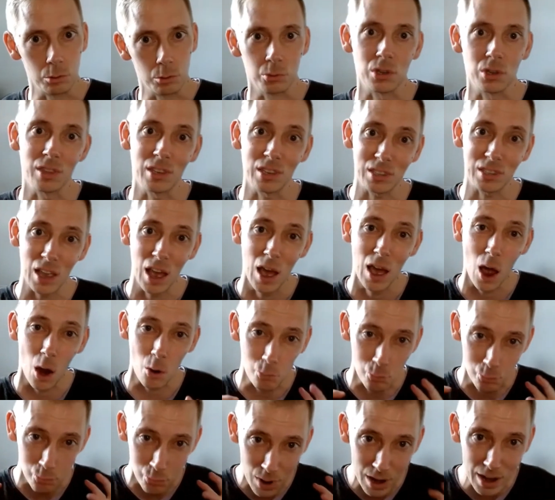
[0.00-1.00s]
So there's a
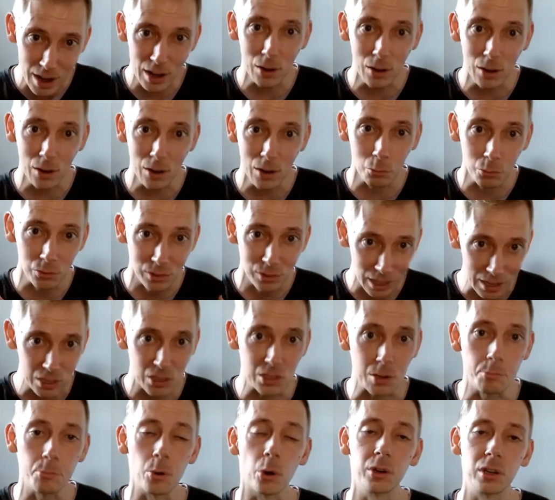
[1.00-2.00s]
real decent
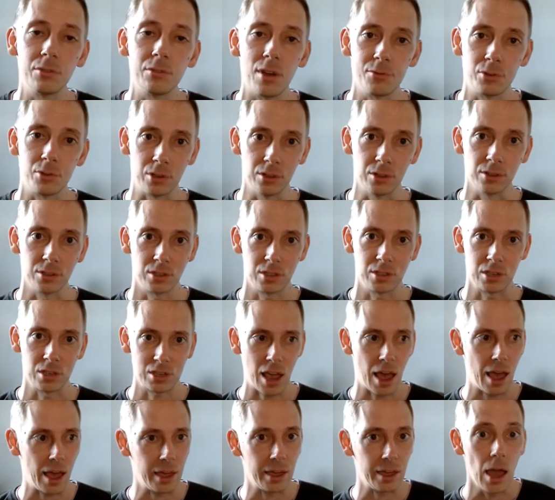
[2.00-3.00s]
body of evidence to
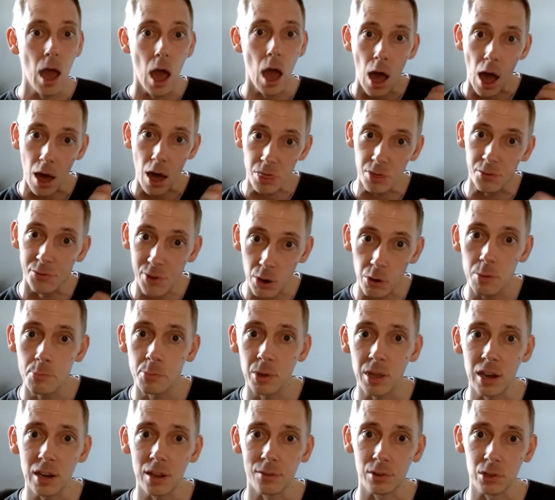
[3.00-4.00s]
say at the very
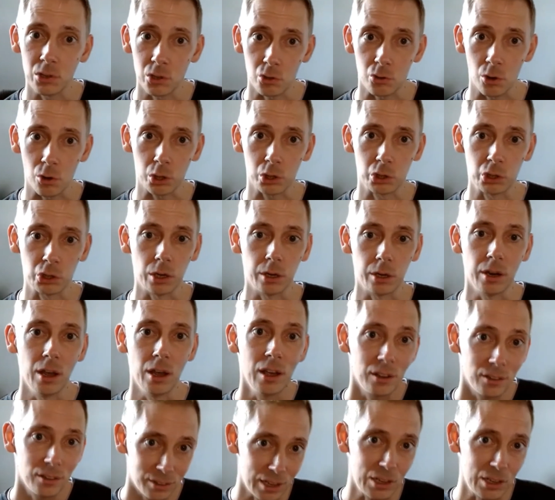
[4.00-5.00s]
beginning of instruction,
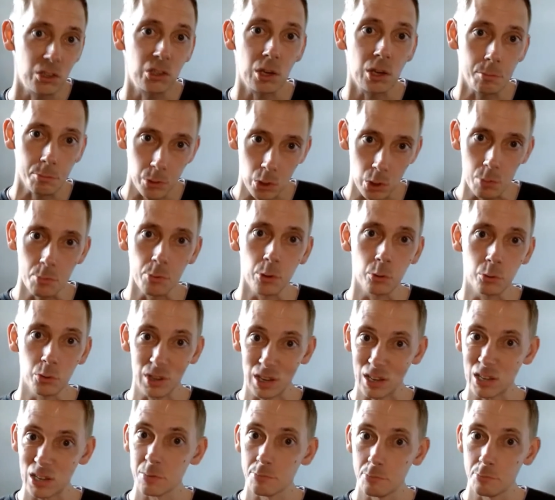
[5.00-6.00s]
teaching pupils
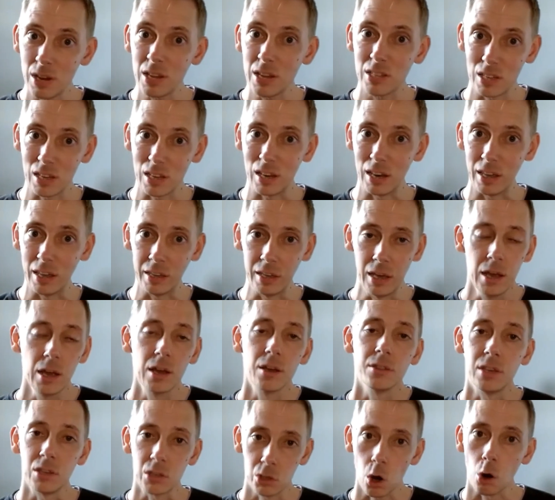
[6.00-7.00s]
explicitly
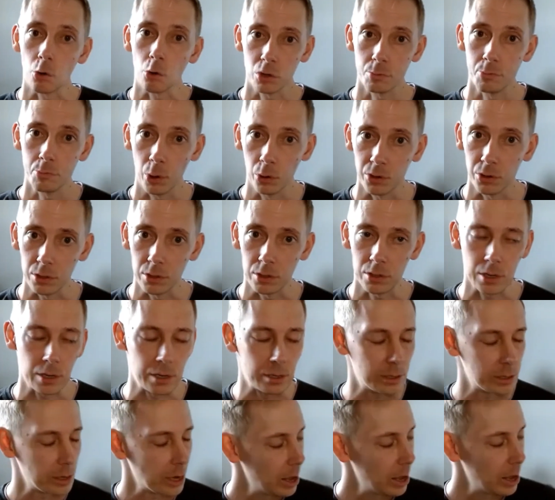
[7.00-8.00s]
these
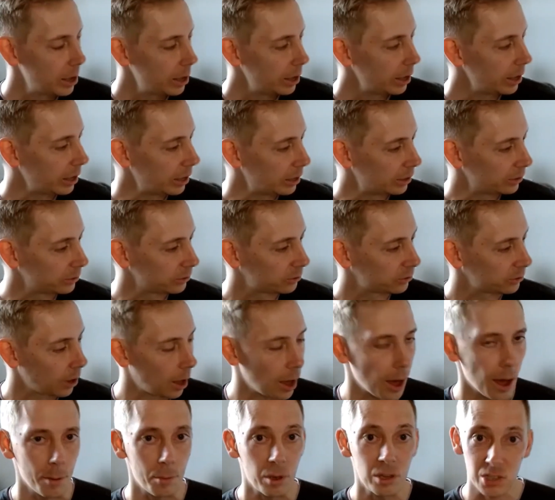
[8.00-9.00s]
correspondences is
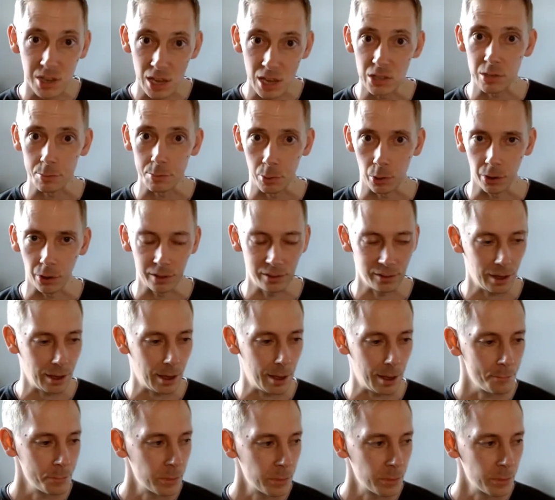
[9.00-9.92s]
a sensible idea.